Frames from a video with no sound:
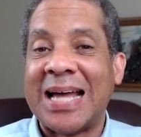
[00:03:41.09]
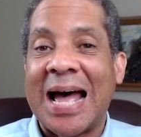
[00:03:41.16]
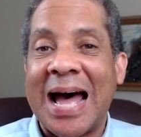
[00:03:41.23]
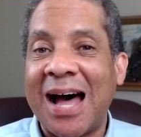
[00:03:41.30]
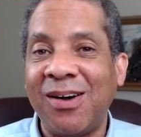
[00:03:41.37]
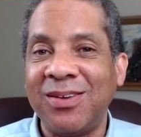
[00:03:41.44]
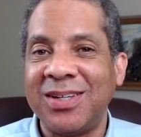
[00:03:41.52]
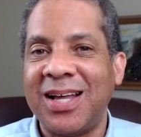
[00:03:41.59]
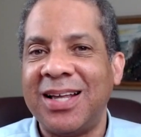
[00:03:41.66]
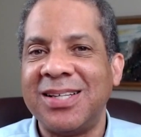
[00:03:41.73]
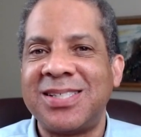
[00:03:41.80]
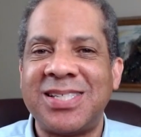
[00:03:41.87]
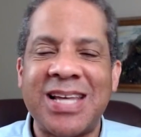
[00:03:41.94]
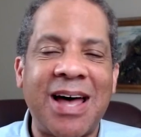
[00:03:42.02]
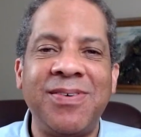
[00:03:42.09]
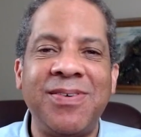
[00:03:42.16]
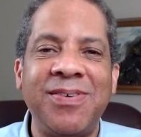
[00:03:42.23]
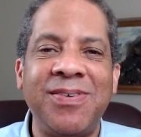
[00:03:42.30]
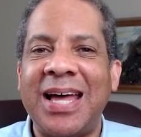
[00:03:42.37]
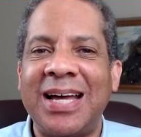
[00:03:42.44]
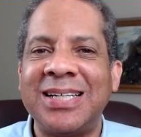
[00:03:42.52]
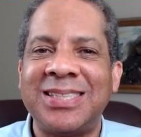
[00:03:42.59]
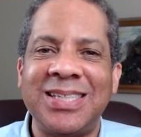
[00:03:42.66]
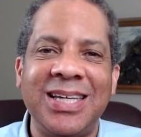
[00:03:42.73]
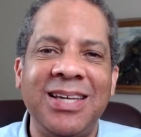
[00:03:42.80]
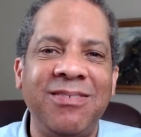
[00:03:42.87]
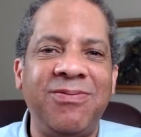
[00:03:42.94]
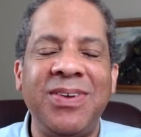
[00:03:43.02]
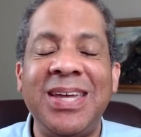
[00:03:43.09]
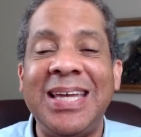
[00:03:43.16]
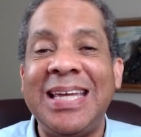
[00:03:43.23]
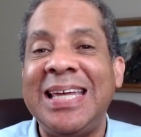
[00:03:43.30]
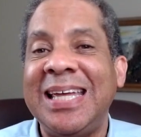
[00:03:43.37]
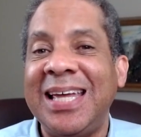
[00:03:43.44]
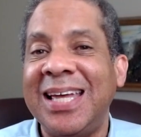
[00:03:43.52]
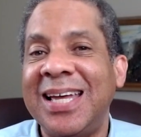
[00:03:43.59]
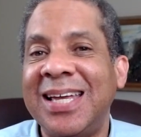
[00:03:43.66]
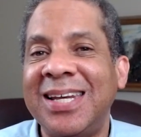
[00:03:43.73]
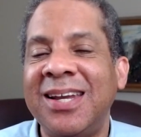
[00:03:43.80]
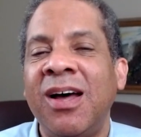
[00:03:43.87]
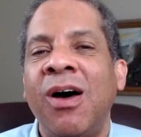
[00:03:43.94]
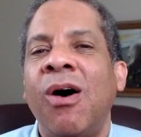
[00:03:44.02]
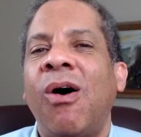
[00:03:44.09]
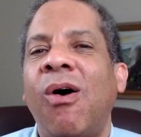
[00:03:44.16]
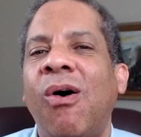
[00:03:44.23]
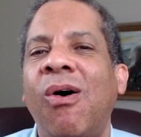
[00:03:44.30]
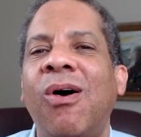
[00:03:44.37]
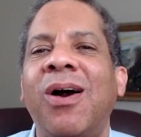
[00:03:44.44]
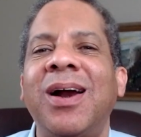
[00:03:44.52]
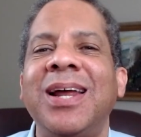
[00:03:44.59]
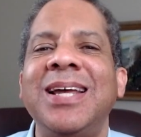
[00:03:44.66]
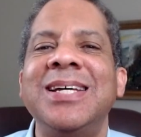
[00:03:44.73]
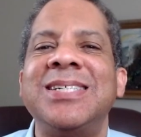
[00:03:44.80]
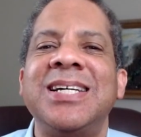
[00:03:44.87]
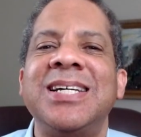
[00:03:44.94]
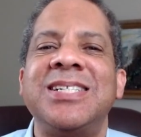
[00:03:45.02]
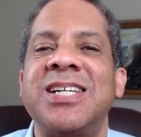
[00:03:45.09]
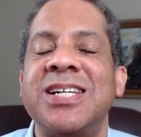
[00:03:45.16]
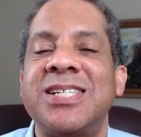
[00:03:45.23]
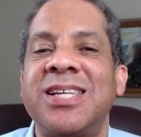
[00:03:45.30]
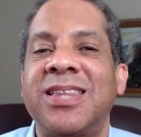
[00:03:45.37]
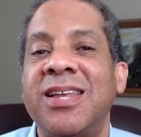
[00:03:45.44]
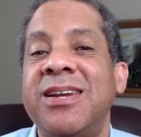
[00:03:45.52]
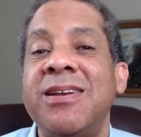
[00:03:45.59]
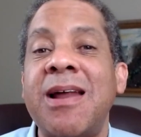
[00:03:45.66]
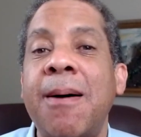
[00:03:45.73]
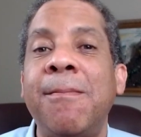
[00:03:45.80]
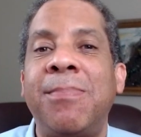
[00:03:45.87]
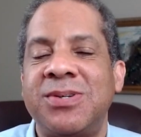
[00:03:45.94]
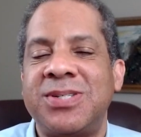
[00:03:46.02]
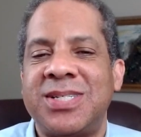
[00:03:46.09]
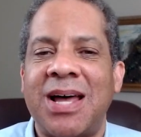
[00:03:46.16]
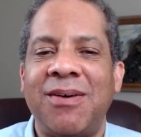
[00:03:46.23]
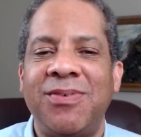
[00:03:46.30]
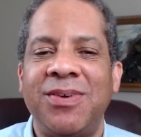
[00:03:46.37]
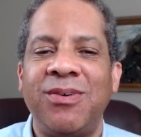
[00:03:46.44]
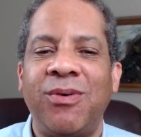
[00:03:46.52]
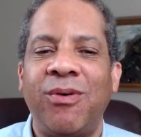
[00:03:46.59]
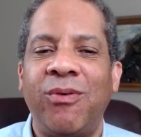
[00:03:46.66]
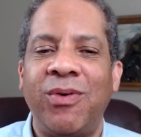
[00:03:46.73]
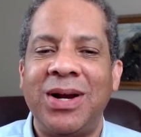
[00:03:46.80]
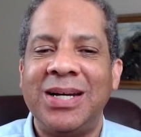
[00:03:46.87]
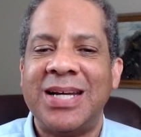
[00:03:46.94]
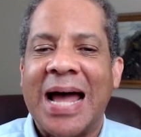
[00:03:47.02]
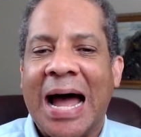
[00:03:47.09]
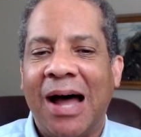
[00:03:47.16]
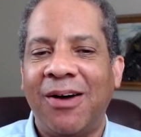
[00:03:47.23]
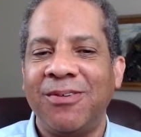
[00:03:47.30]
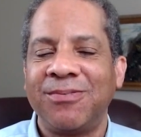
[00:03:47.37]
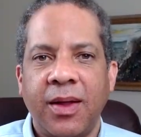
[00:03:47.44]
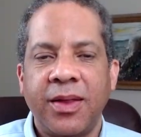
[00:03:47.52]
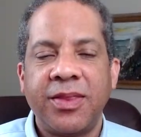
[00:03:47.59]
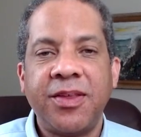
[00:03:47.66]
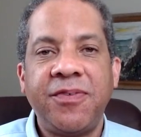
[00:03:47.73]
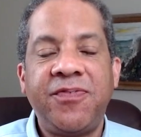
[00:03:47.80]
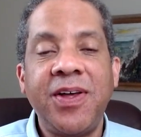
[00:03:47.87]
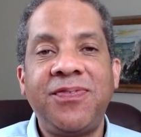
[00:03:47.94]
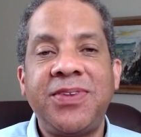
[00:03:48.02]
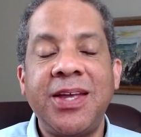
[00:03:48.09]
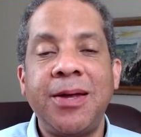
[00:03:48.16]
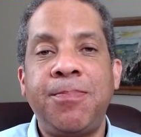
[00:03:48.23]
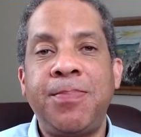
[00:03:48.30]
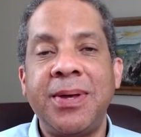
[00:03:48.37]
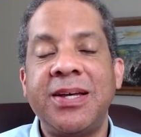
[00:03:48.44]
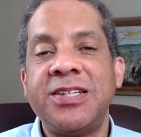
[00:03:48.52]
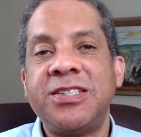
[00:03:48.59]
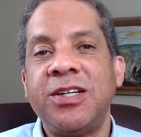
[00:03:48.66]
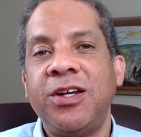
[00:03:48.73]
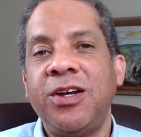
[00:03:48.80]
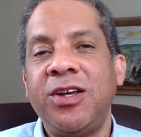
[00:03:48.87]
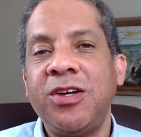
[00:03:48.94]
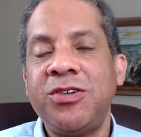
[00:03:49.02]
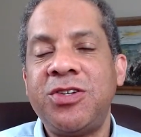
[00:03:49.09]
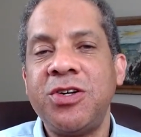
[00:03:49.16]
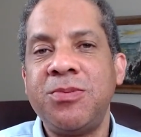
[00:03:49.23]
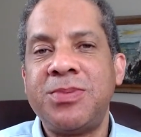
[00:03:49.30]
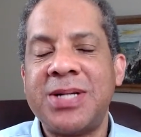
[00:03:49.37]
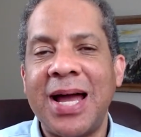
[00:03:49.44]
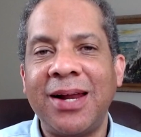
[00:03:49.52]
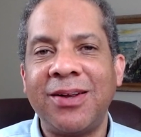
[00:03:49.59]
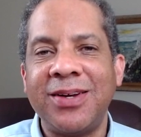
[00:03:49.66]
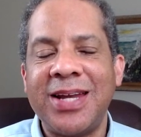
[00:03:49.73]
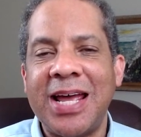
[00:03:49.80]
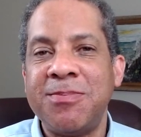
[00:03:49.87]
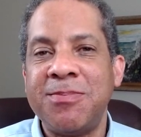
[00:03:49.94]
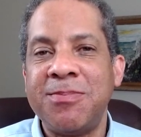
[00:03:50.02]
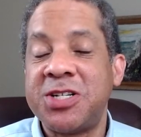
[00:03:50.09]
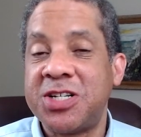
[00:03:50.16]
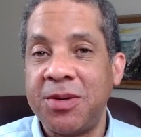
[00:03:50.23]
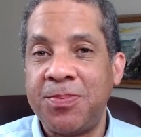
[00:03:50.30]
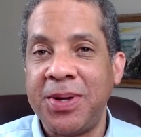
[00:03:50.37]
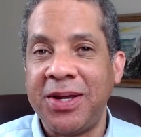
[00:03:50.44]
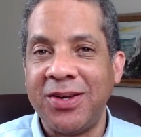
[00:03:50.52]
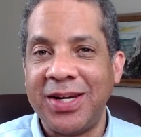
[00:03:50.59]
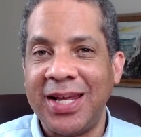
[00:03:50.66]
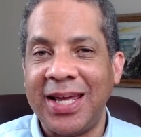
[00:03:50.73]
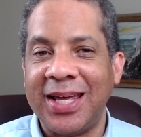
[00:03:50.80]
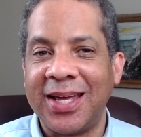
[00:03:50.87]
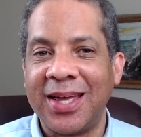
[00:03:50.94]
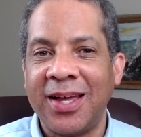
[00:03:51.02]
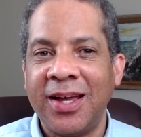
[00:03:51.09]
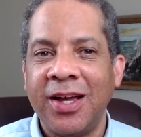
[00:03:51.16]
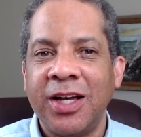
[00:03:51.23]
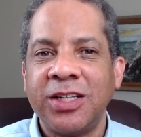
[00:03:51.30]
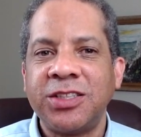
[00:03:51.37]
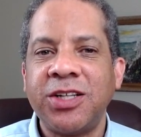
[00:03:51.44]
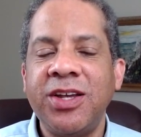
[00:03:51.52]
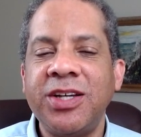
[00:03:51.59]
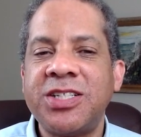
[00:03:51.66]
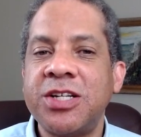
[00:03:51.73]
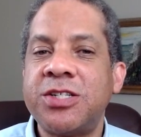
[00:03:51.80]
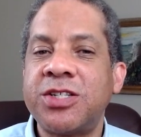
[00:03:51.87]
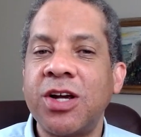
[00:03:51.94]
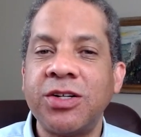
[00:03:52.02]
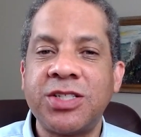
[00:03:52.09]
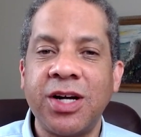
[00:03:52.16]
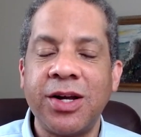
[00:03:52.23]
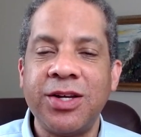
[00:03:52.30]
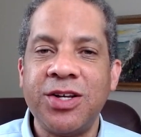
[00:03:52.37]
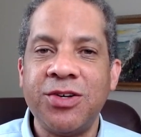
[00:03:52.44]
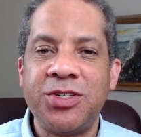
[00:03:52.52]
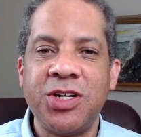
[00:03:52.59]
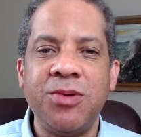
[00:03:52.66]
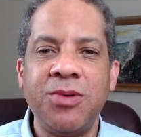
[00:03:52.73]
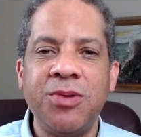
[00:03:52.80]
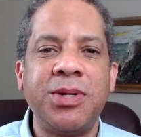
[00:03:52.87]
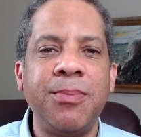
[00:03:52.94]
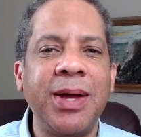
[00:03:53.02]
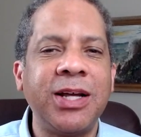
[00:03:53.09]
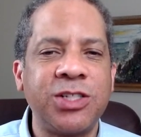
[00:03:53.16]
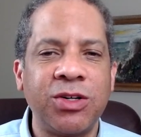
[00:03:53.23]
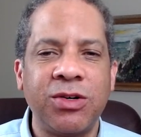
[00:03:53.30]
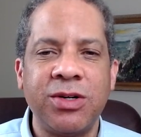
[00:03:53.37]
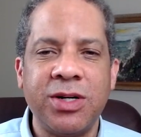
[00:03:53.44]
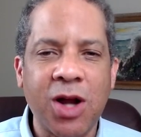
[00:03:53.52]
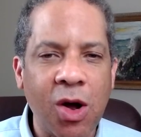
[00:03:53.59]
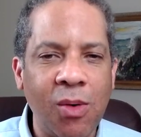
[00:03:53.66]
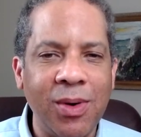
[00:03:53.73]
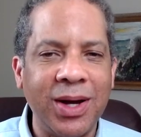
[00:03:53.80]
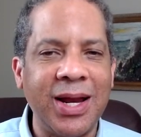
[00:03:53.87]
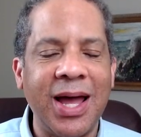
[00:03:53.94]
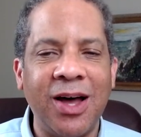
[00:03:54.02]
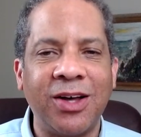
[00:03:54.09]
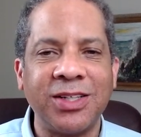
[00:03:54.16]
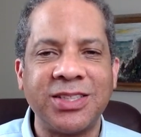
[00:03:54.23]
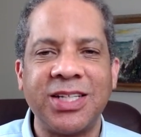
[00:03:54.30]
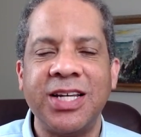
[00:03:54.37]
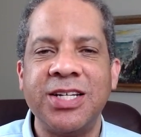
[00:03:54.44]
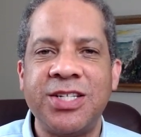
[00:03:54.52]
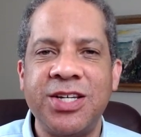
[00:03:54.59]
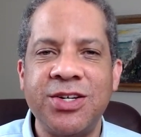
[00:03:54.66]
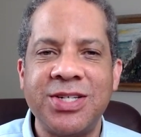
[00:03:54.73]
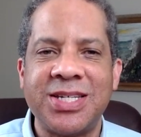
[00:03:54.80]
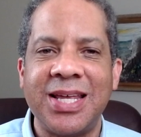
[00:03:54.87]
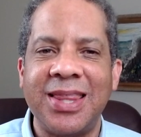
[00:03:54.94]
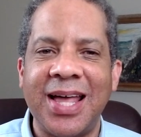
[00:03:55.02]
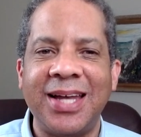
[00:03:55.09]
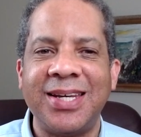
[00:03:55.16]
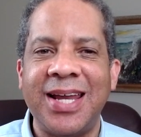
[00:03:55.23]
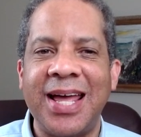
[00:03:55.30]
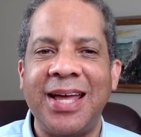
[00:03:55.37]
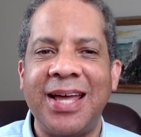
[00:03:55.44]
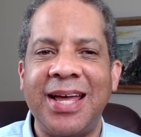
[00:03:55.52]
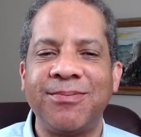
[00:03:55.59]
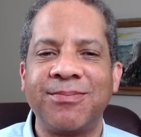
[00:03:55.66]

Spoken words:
out, 7, S-E-V-E-N, or is it just the number 7 written out. The 5th tip is your YouTube channel name should be unique. So you should search on YouTube to make sure no one else is using that name.